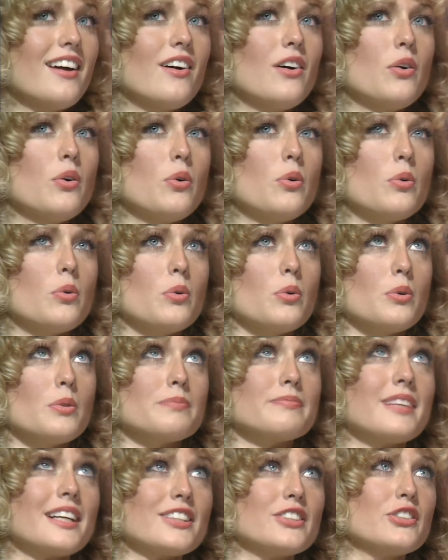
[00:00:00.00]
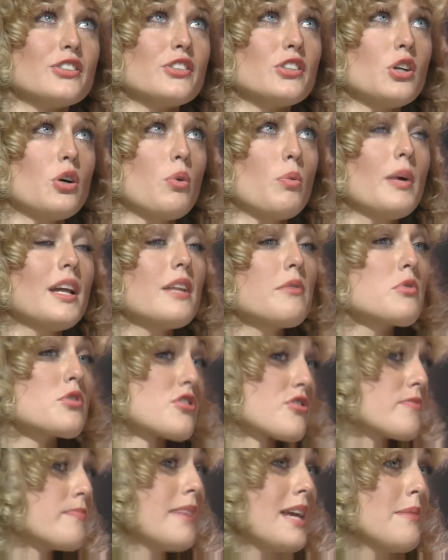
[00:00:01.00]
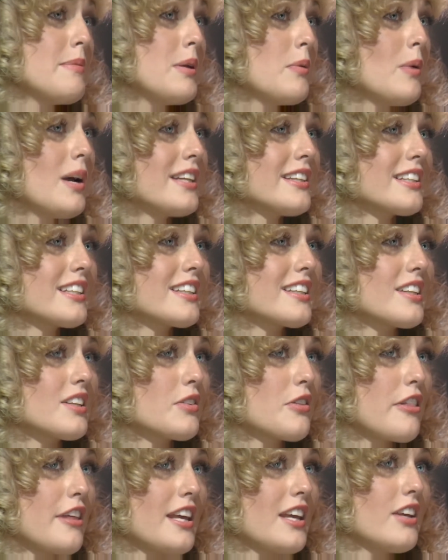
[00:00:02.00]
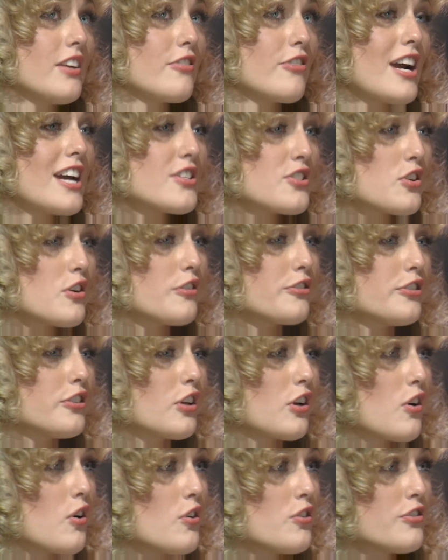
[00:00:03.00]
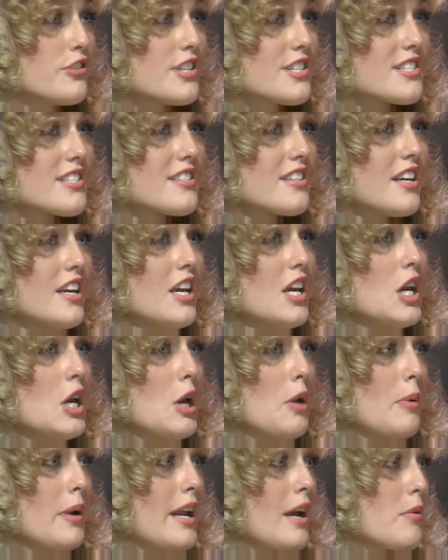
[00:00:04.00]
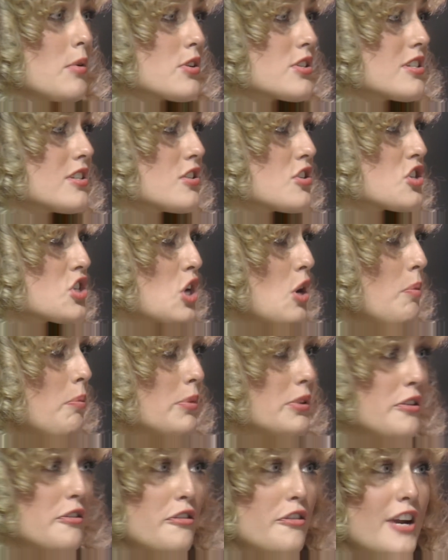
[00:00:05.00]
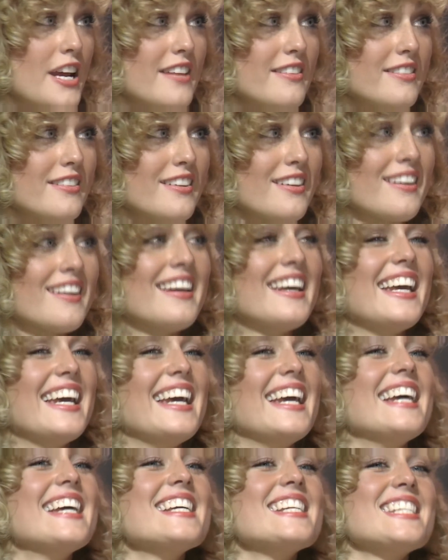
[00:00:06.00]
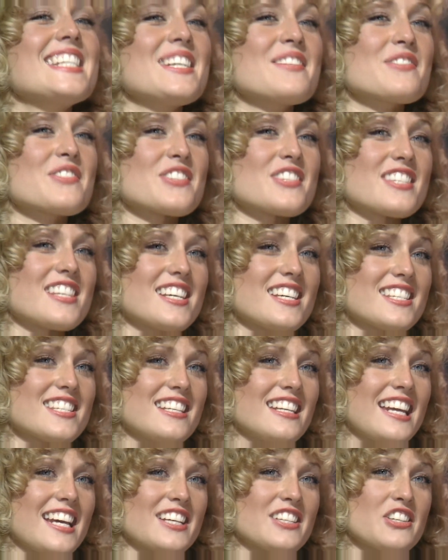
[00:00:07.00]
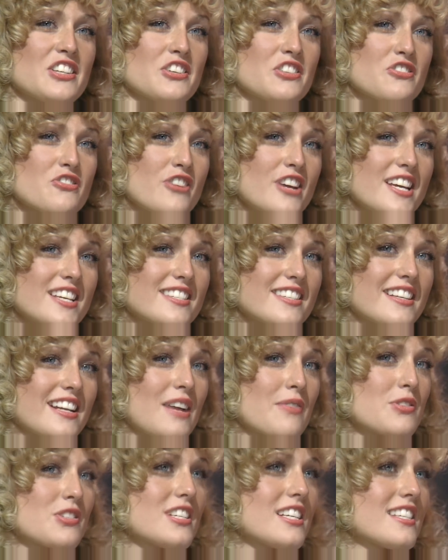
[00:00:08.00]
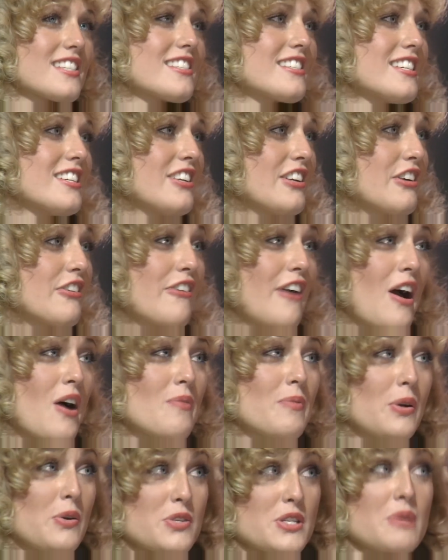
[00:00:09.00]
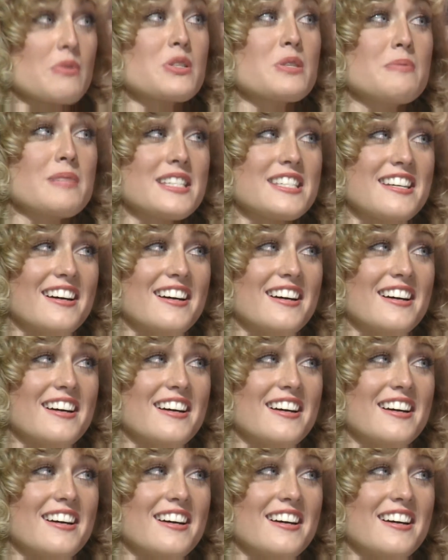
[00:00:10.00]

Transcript: Oh, I don't know. Well, it was maybe one thing right after the contest when I was in a shop with a friend. She was uh, selecting a dress and I was just sitting around because I was a bit